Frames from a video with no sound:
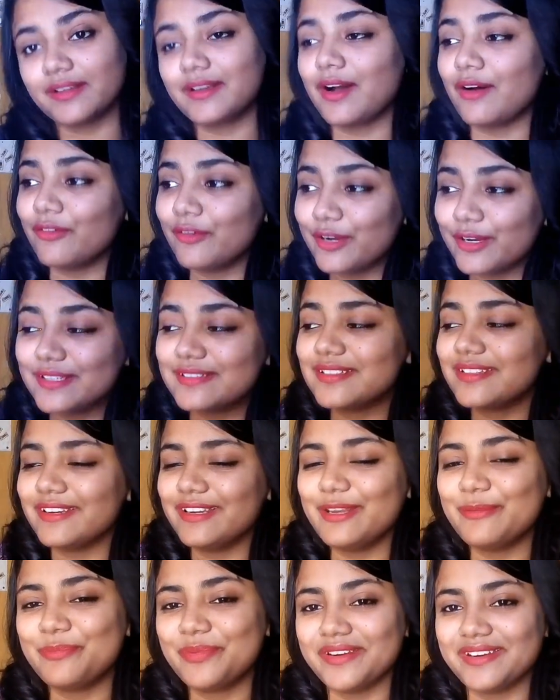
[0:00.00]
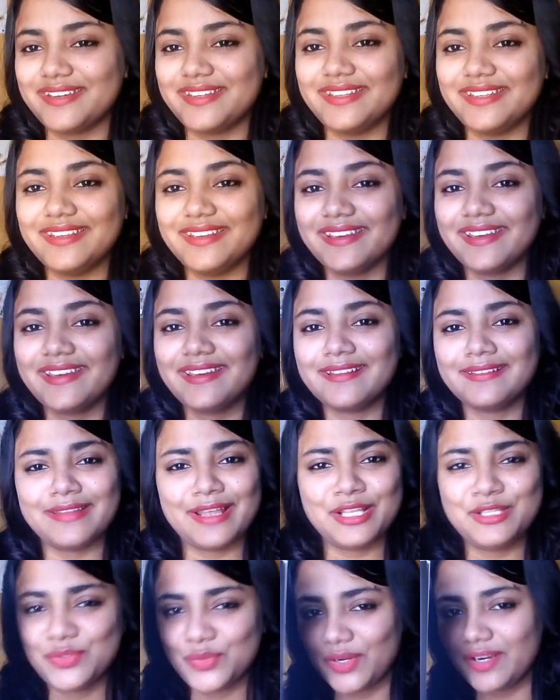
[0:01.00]
The cover is really pretty.
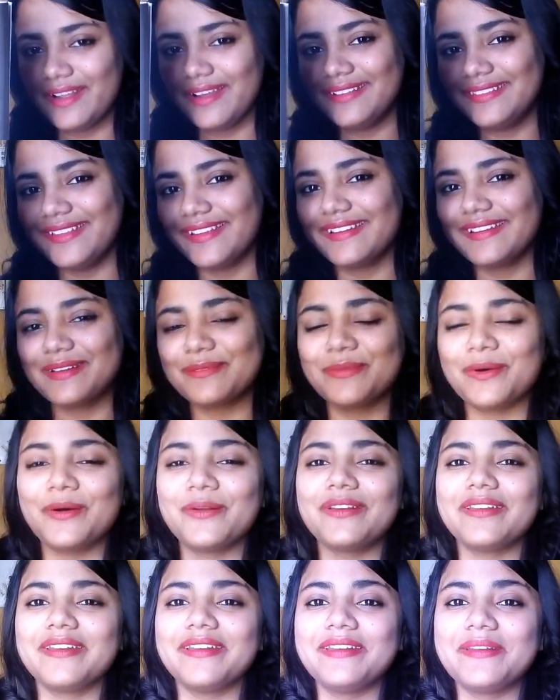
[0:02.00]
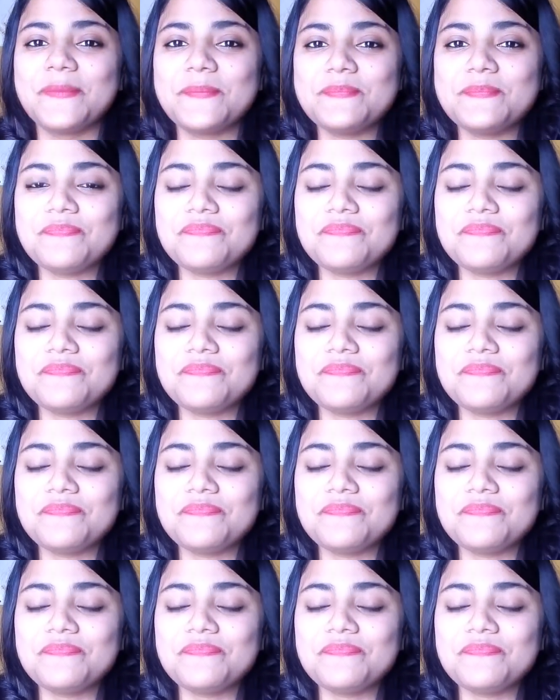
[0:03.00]
That's what I think about it.